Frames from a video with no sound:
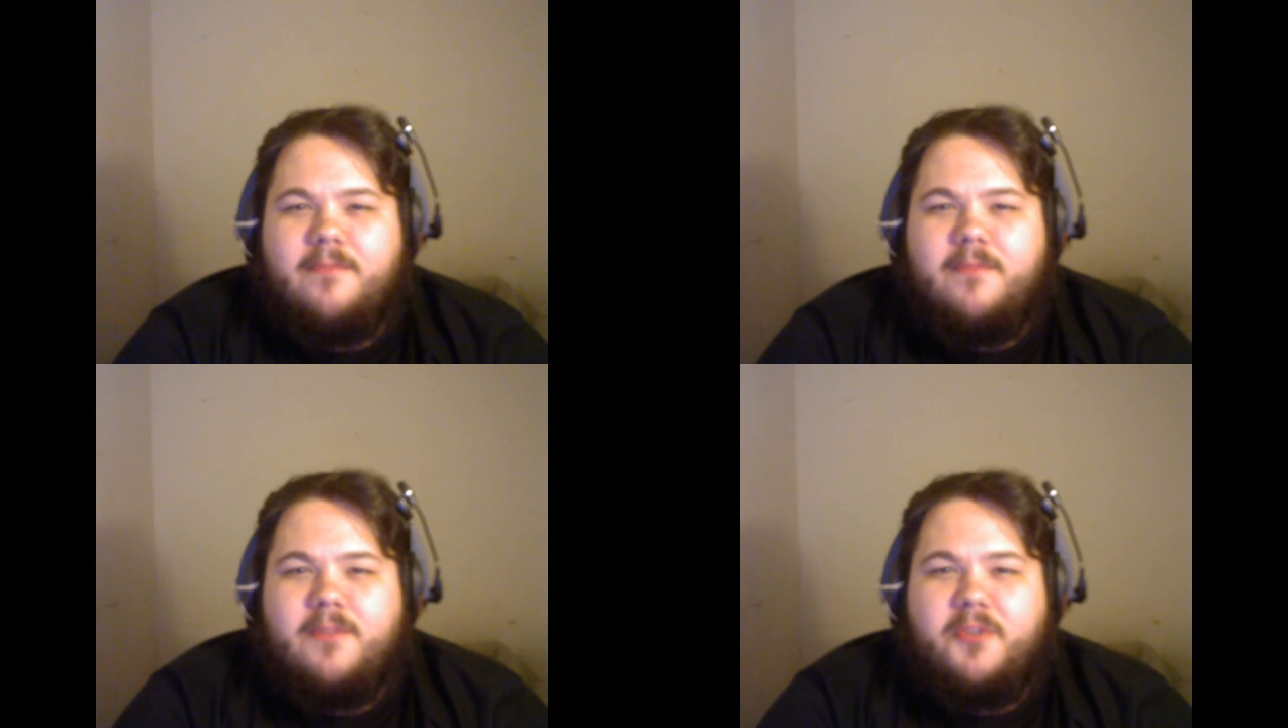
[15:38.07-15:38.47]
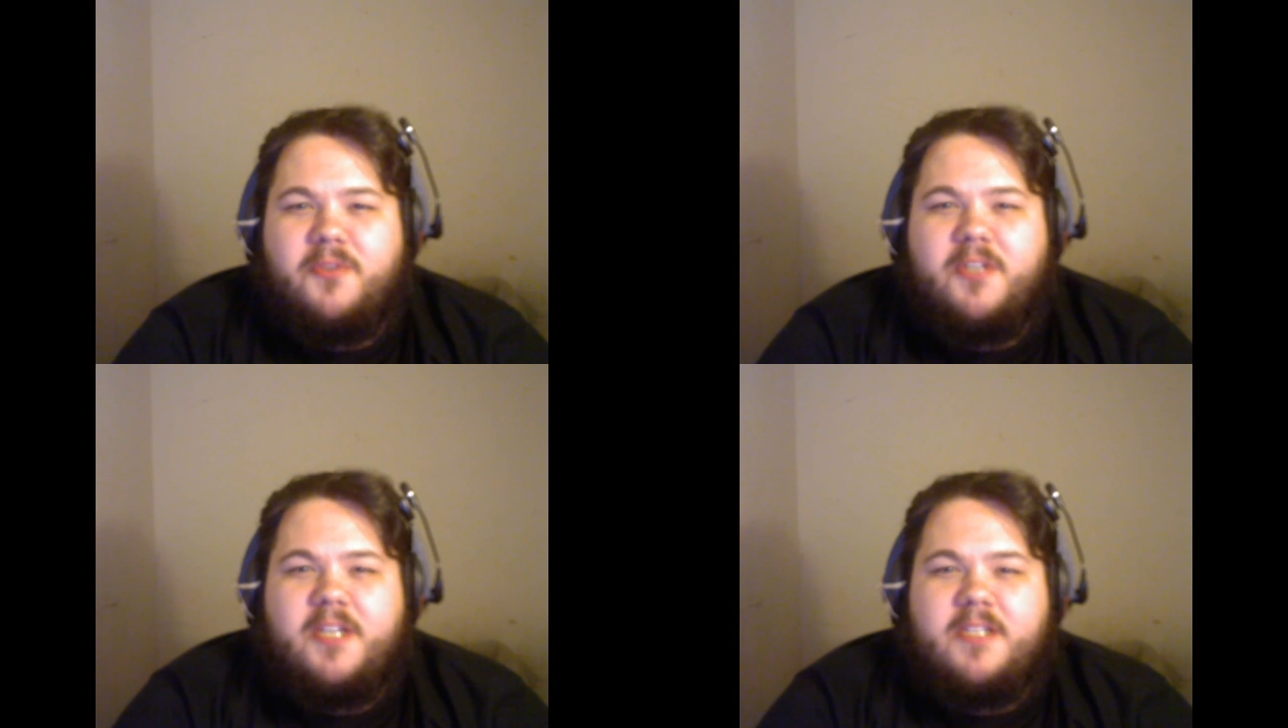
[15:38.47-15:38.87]

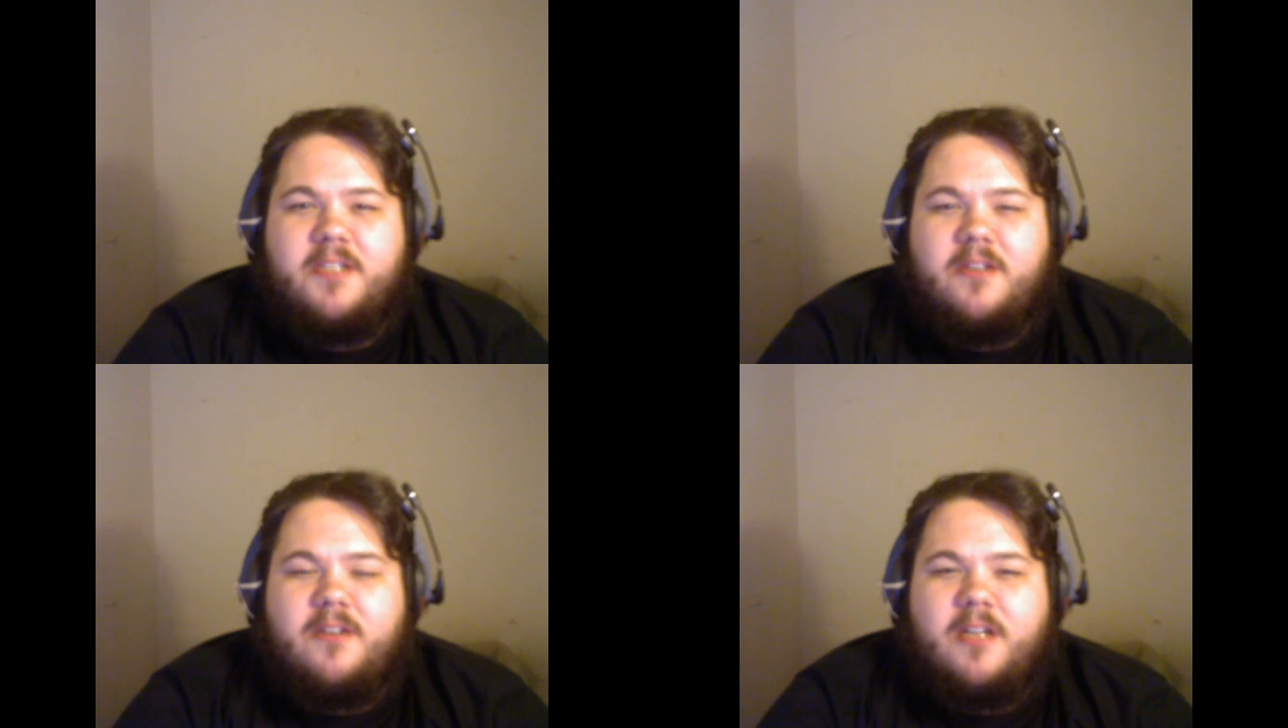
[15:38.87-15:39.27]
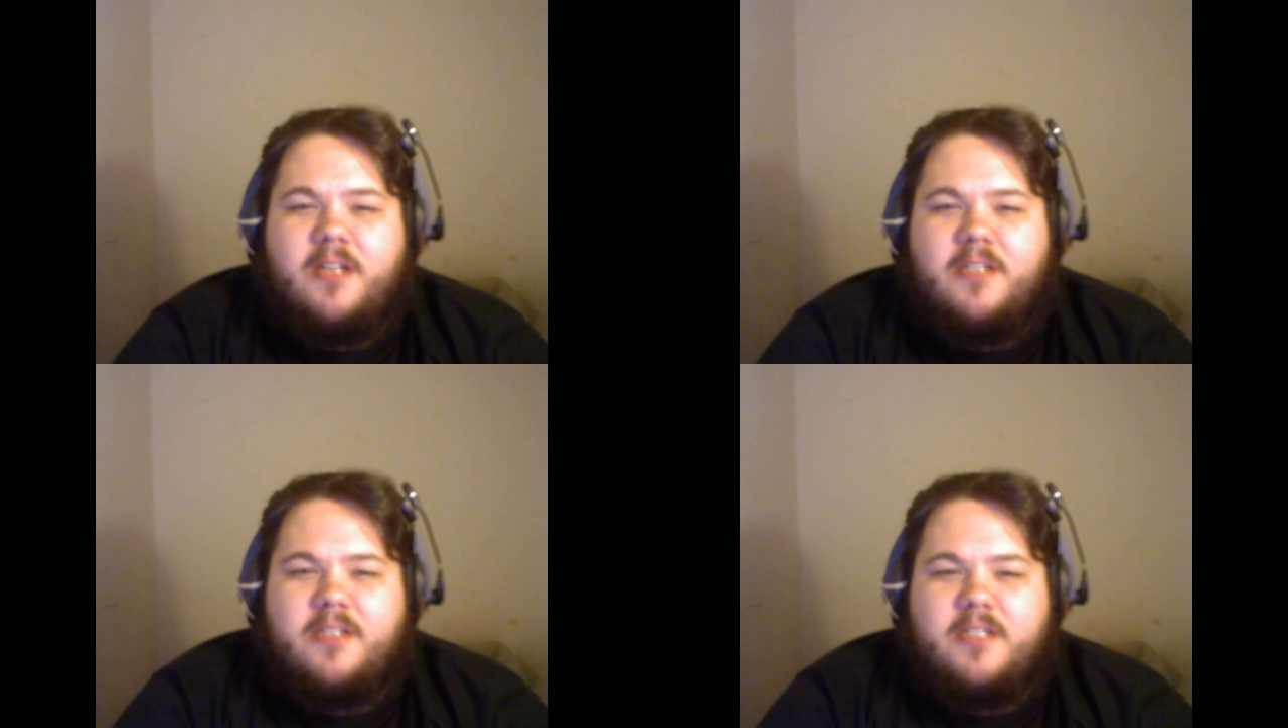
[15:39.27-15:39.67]

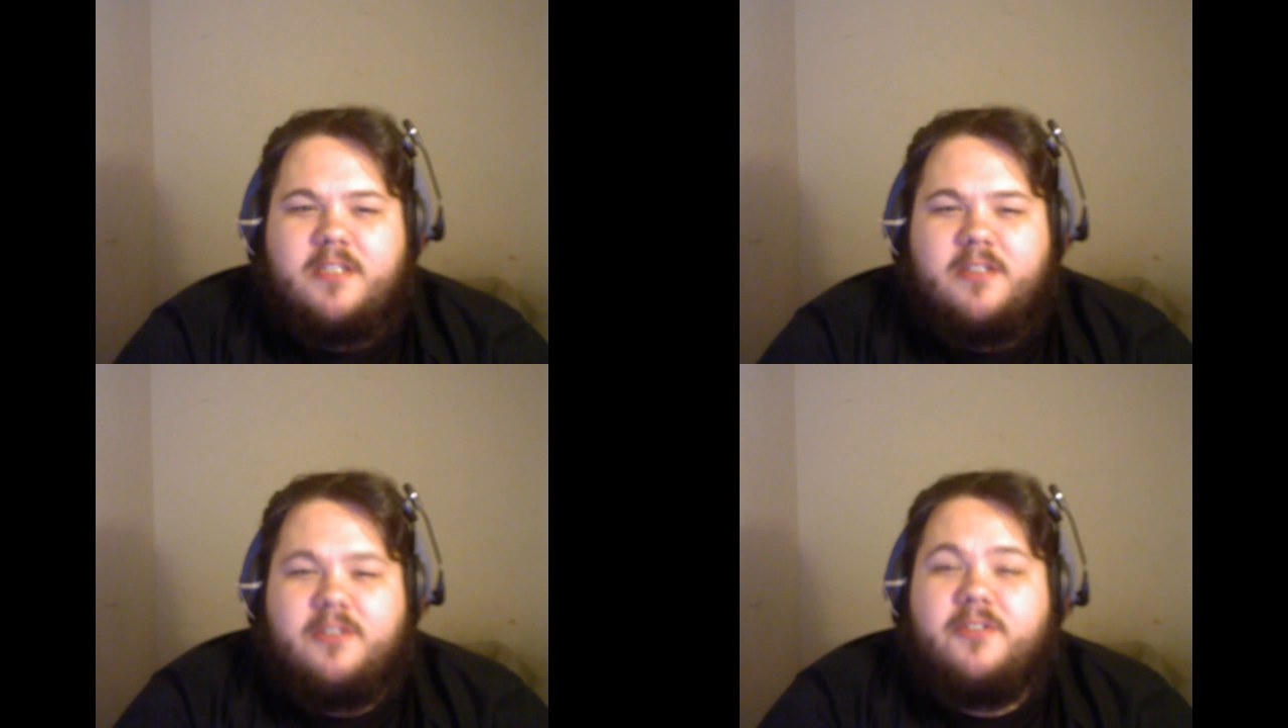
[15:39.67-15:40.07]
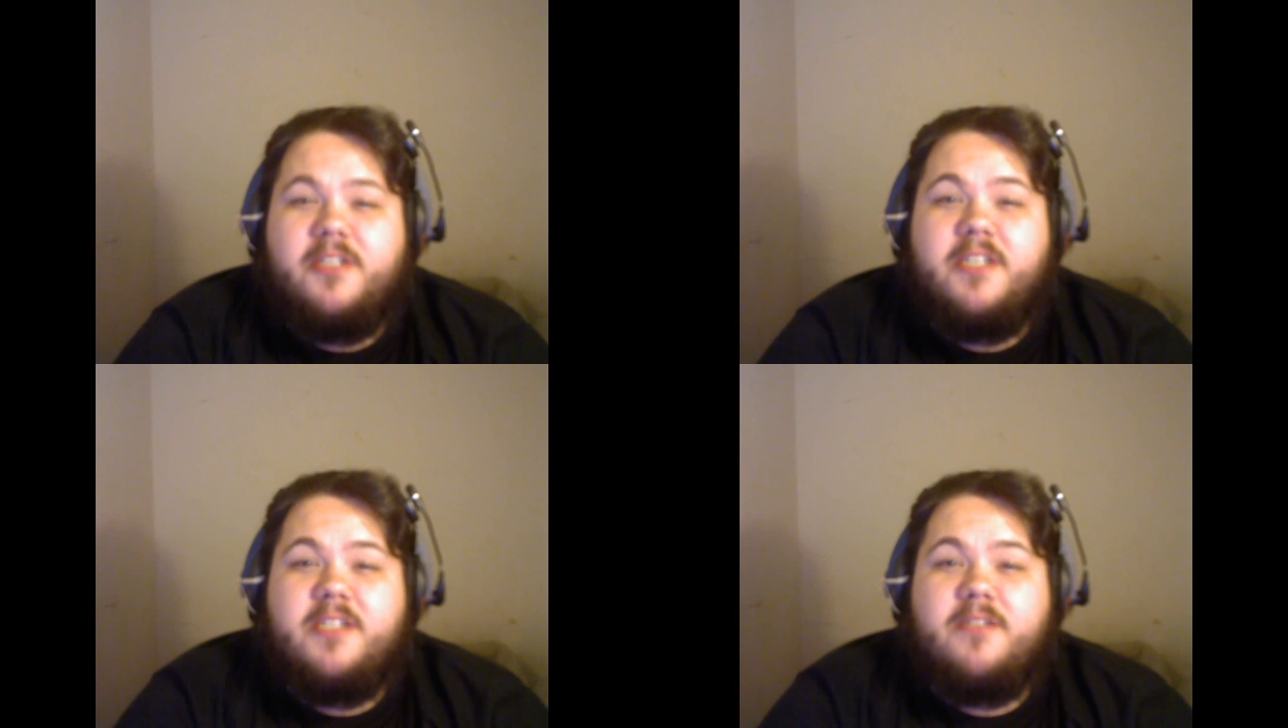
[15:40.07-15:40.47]

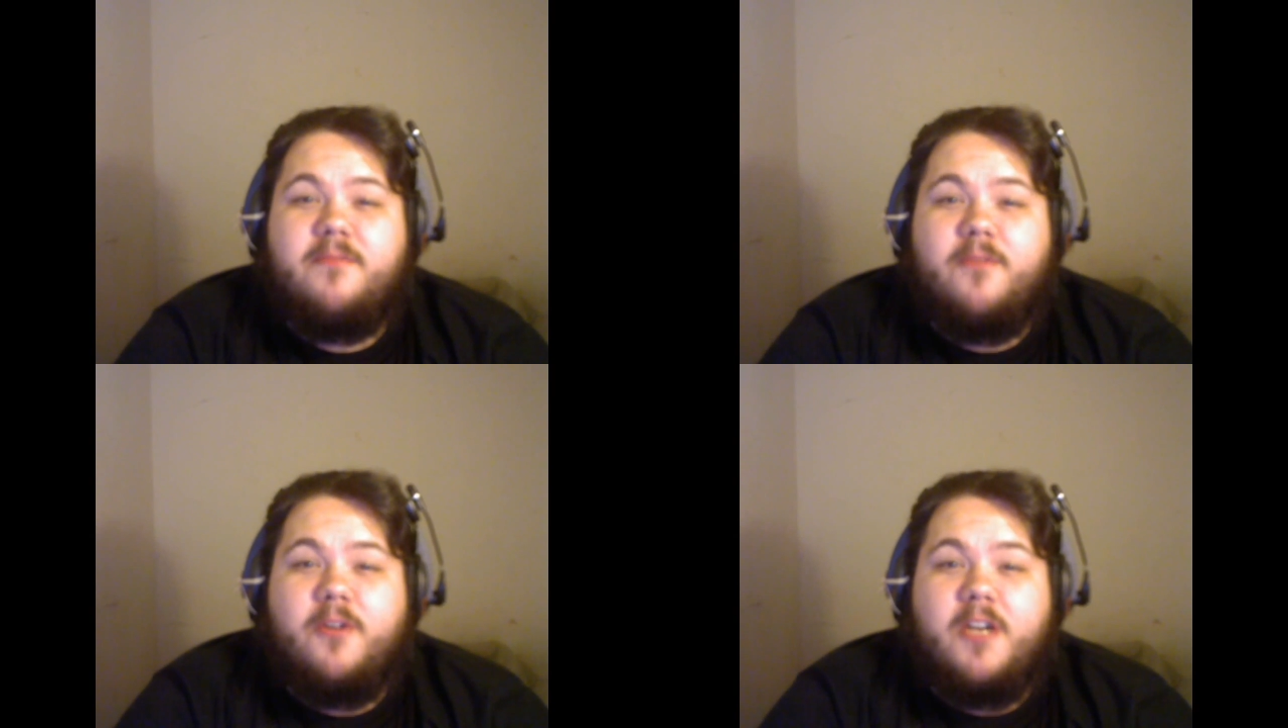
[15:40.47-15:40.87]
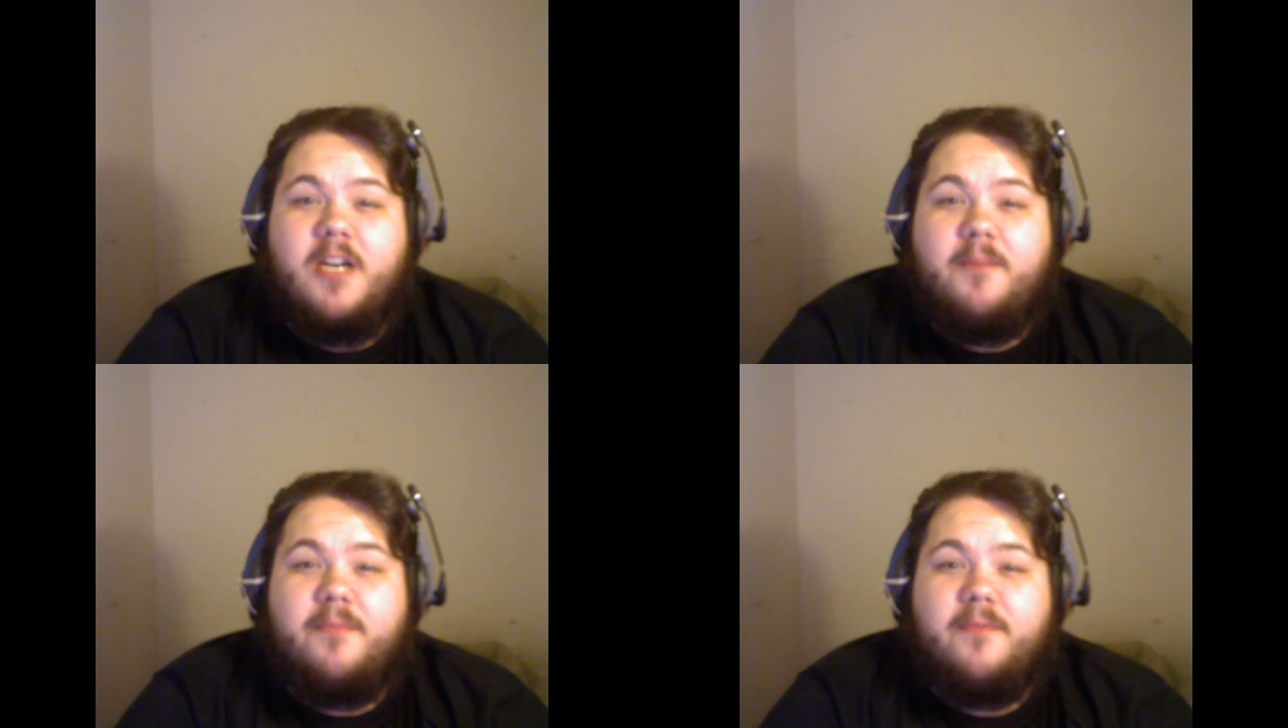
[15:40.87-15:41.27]
Lucas woke
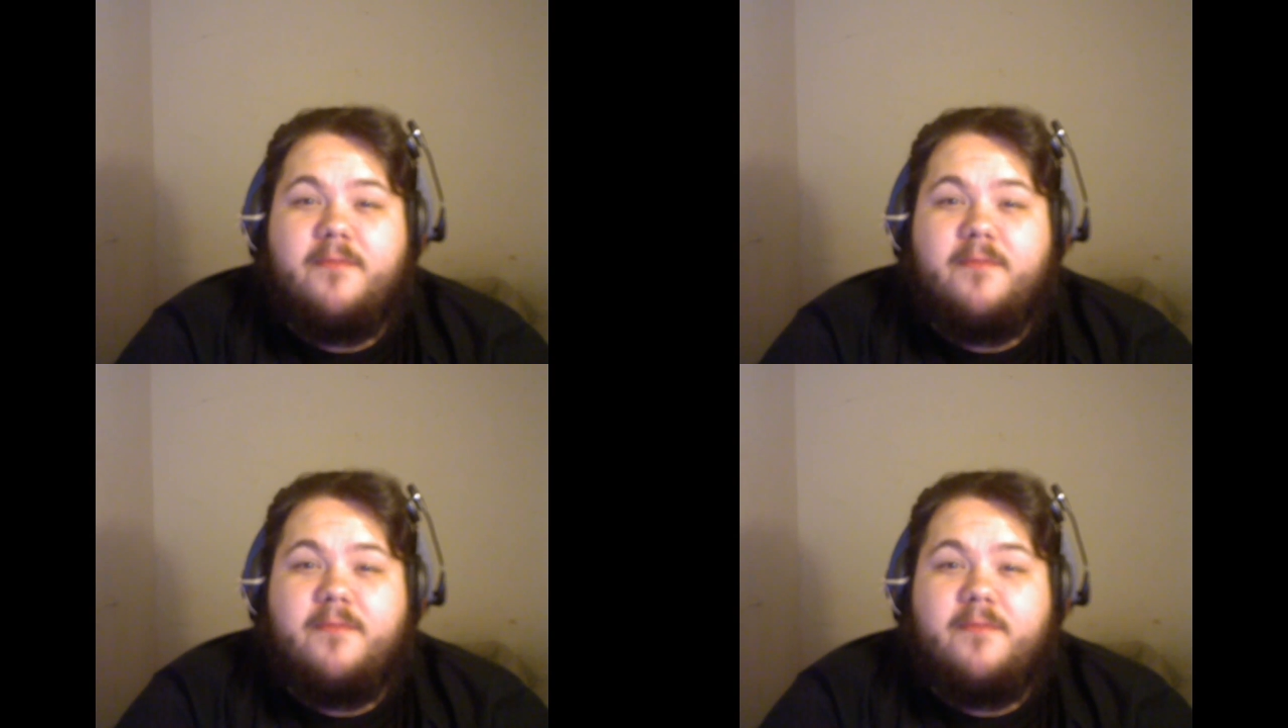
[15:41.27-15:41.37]
up